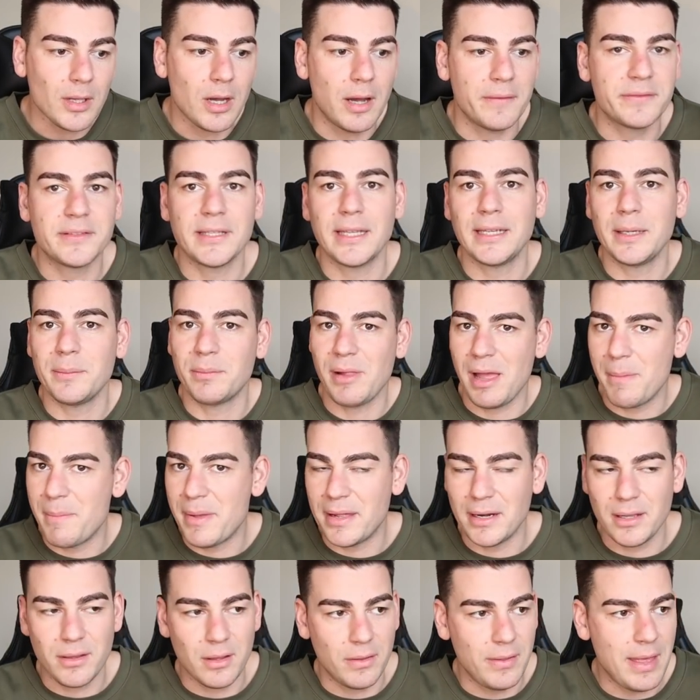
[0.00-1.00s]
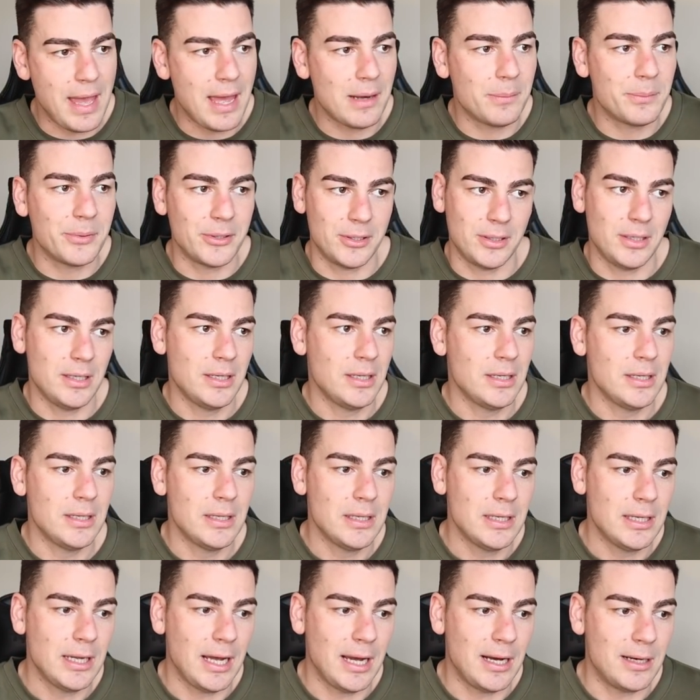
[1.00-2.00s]
I've seen him play better than that, but
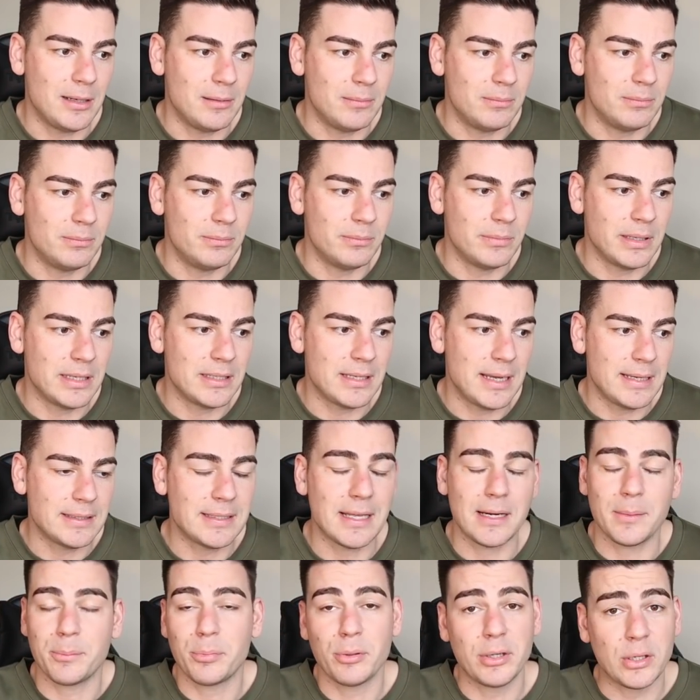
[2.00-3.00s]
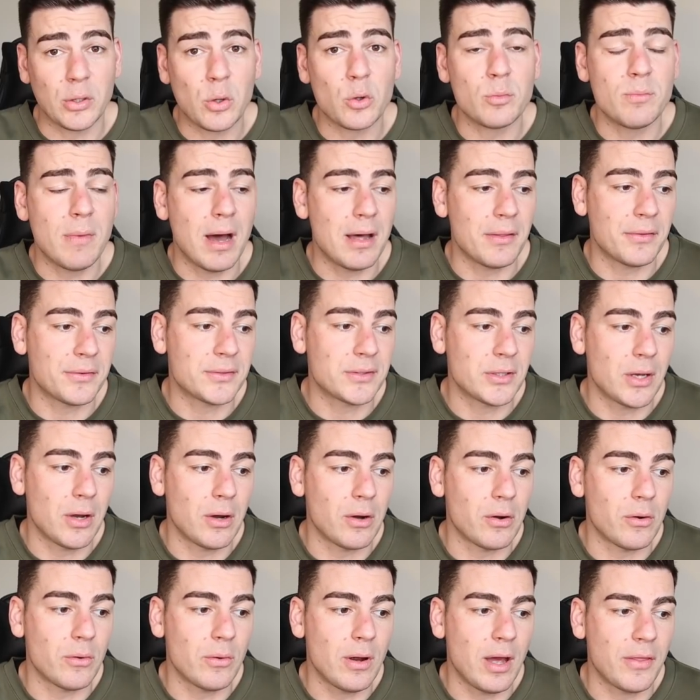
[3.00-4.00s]
um, he, he's had a pretty good month.
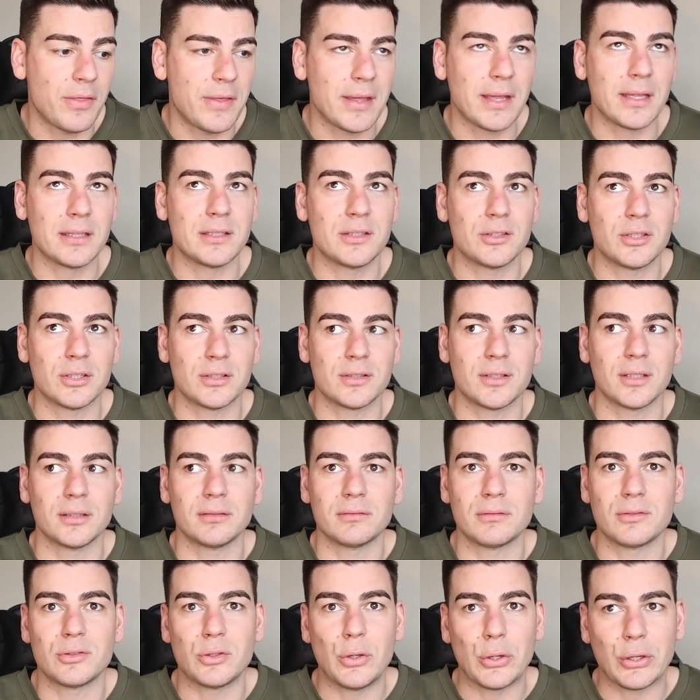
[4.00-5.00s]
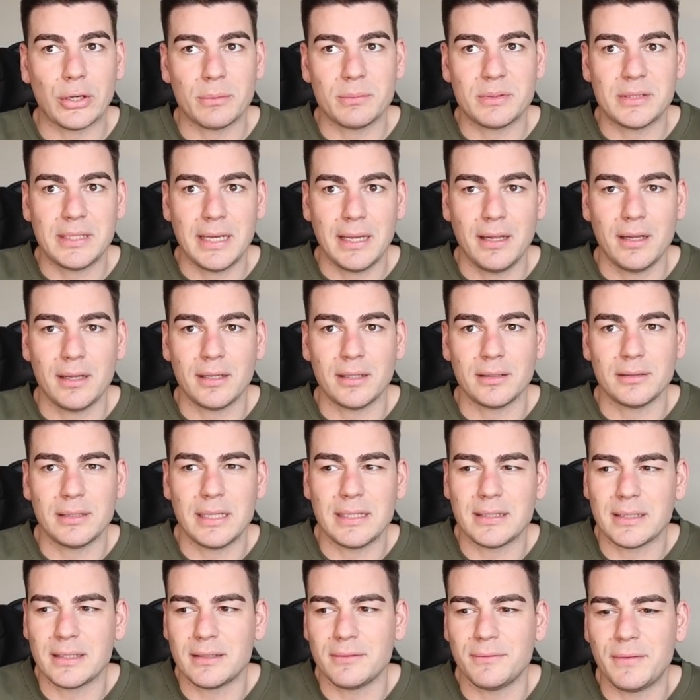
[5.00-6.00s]
So I think it's just a circumstance. Uh,
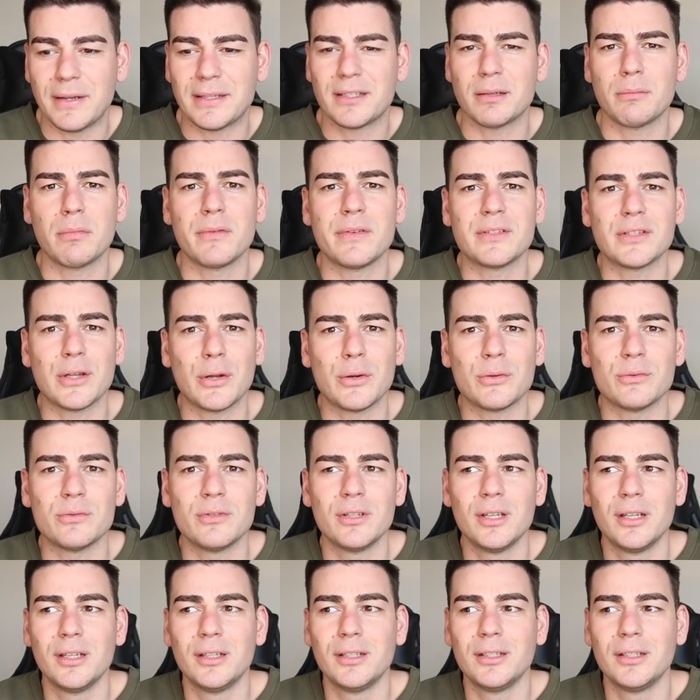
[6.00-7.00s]
he's a victim of his own